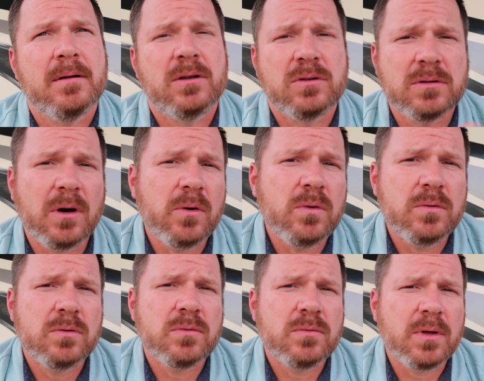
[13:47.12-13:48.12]
Know,
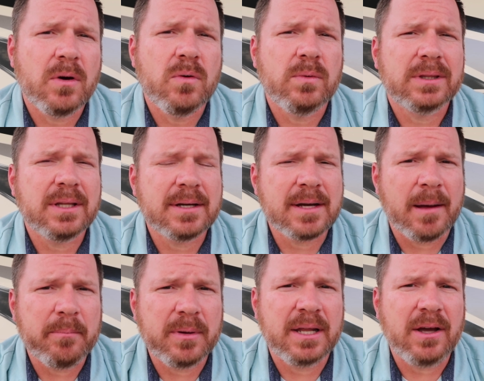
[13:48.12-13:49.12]
though, what the
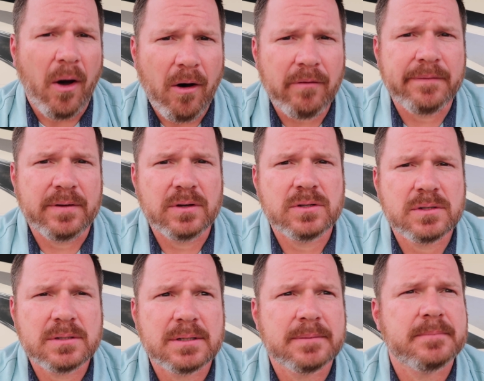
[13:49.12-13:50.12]
company
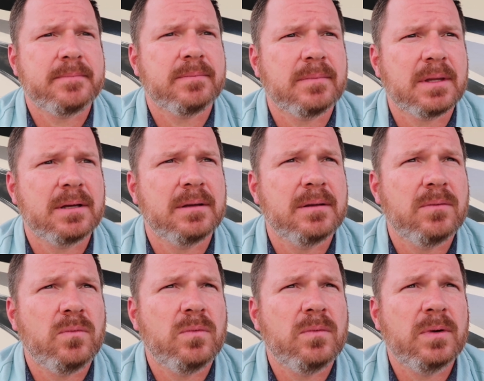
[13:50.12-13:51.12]
offers.
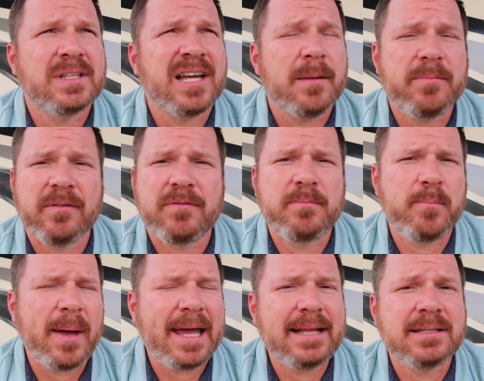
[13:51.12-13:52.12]
What type of
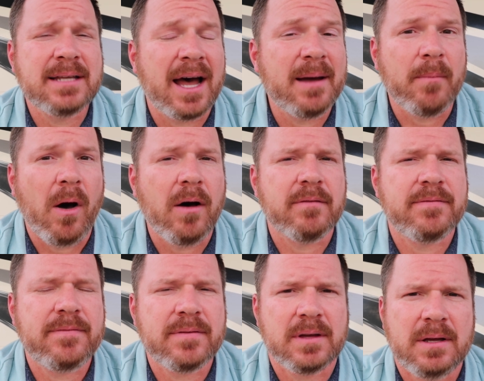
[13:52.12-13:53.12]
paid time off,
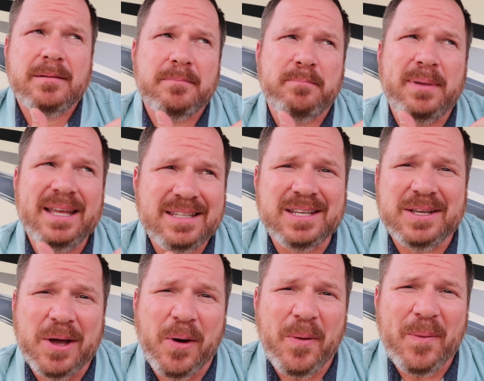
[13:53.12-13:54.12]

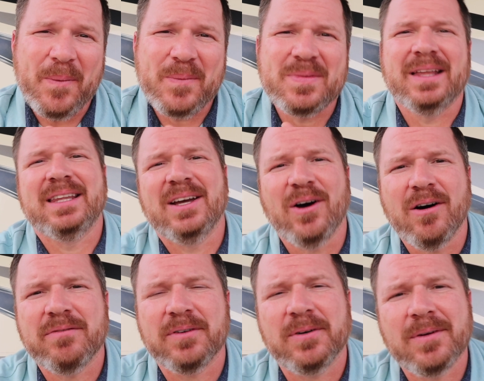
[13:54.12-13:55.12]
PTO, that they
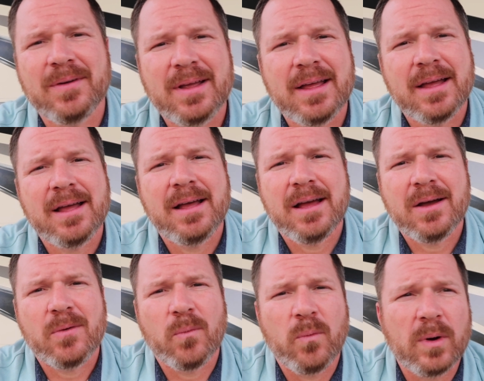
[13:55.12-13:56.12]
offer.
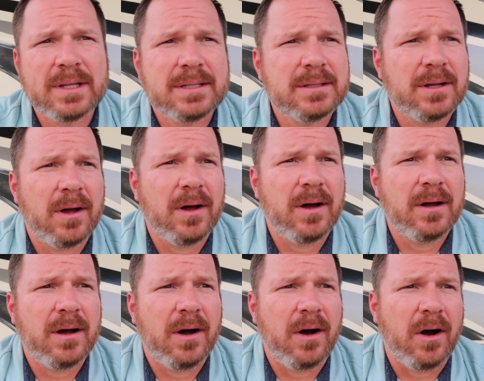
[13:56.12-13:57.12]
What
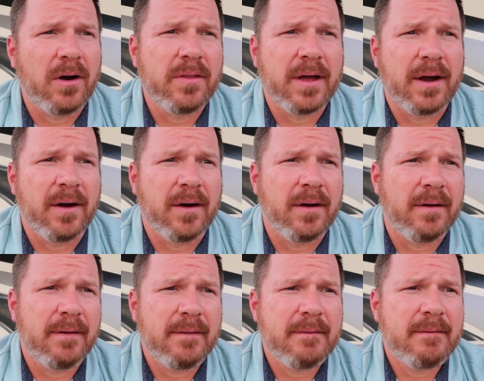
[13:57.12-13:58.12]
are their
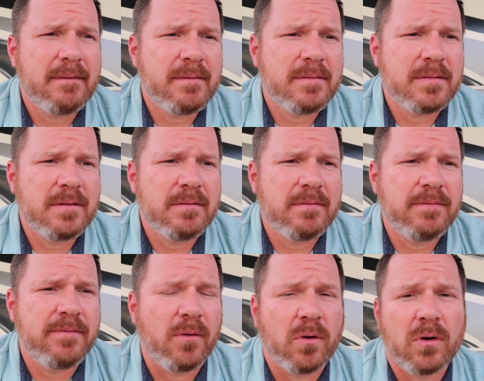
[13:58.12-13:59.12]

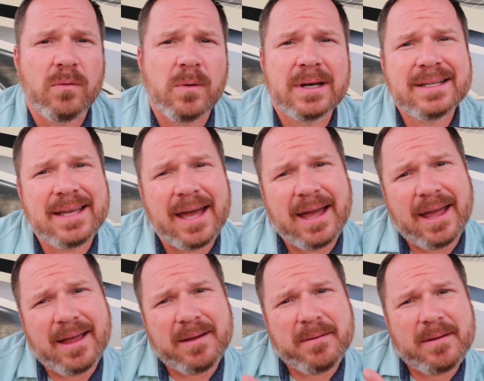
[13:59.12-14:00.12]

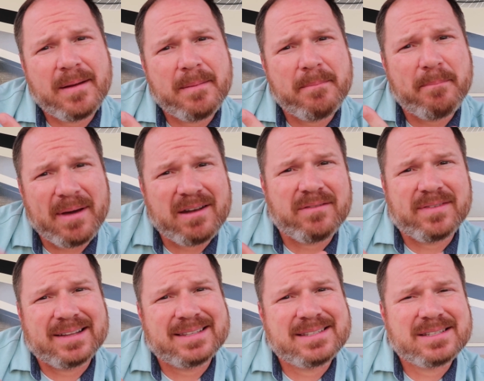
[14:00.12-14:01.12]
401k
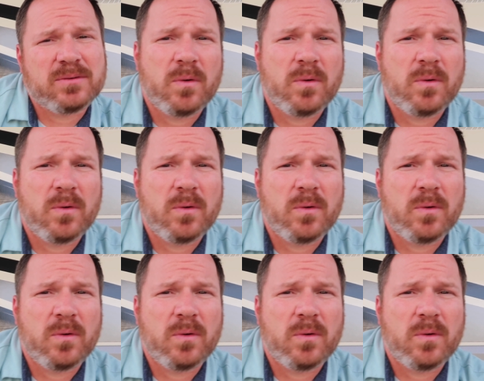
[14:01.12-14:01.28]
benefits?